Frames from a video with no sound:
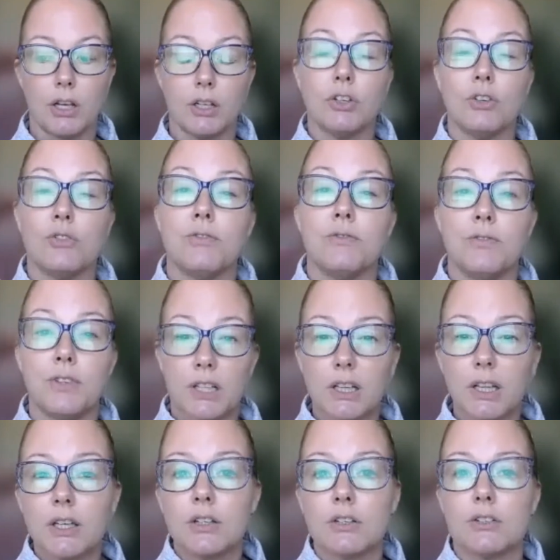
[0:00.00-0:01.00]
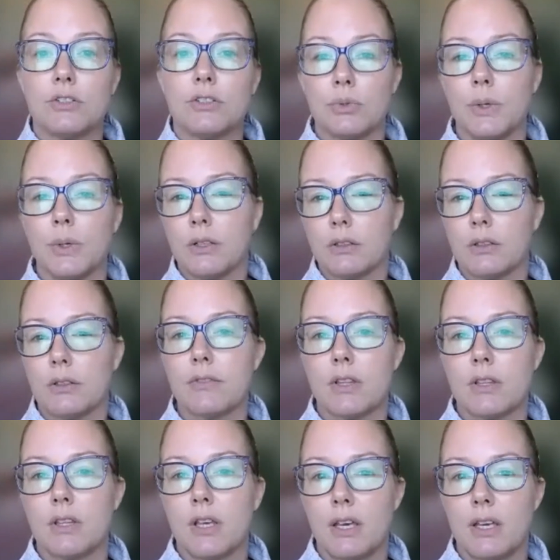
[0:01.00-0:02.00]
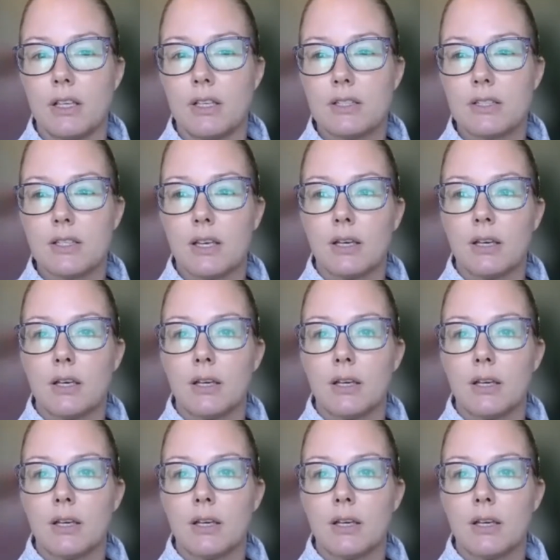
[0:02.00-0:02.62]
and you feel like you're doing all of the things,